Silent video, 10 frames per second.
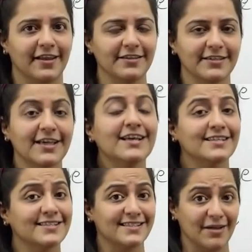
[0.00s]
it,
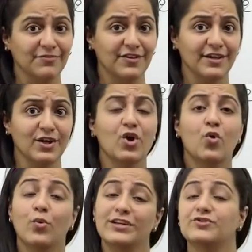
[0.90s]
something
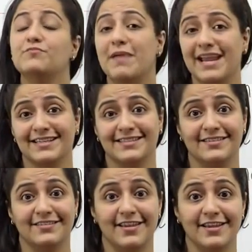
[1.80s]
which makes
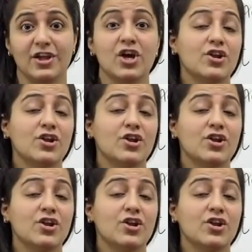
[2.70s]
the thing